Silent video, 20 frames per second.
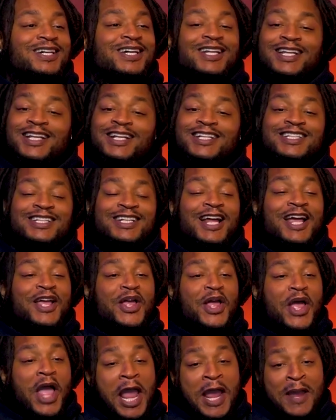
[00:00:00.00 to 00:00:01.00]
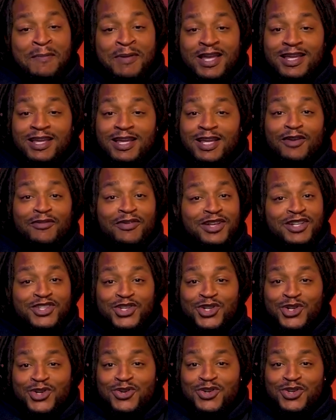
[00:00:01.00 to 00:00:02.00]
Listen, Amy, if it's
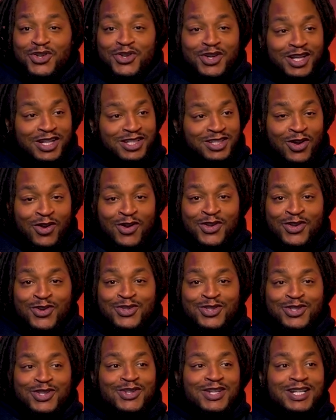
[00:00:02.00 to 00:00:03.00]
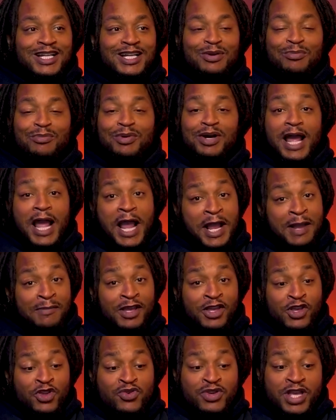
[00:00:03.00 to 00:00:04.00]
you, it's on you too then. But
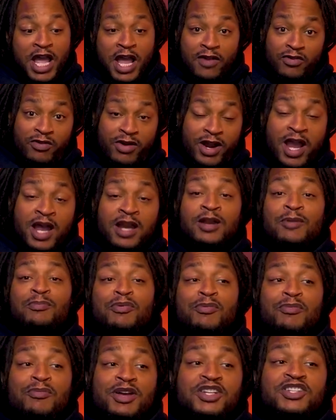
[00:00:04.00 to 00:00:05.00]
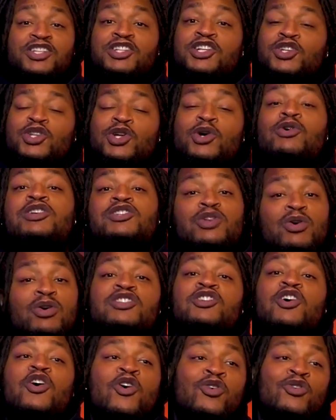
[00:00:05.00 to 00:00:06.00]
Amy, you gave Rand the permission to do it, so
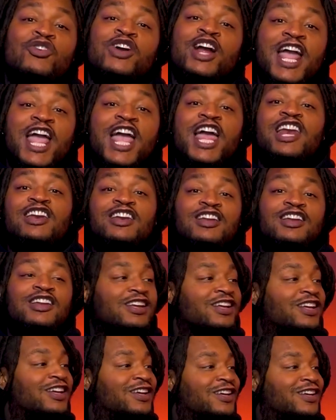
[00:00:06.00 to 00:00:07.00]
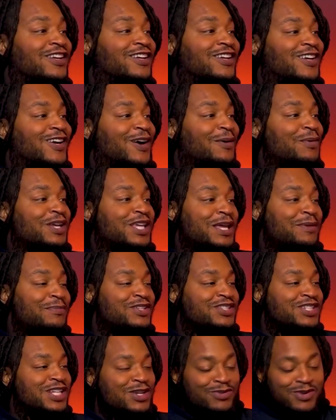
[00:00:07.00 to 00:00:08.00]
it's on Rand. I'm going to keep it
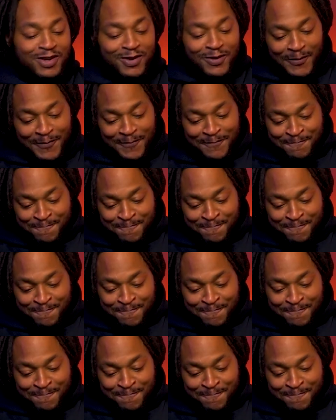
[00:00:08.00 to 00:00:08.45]
G real.